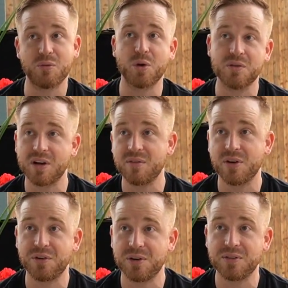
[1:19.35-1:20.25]

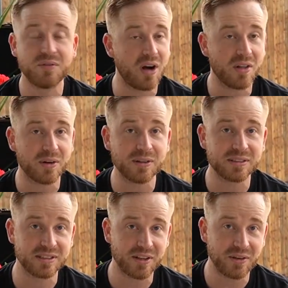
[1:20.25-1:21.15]
4,500
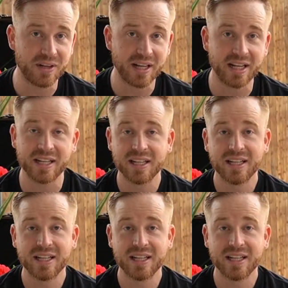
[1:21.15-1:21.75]
followers the other day.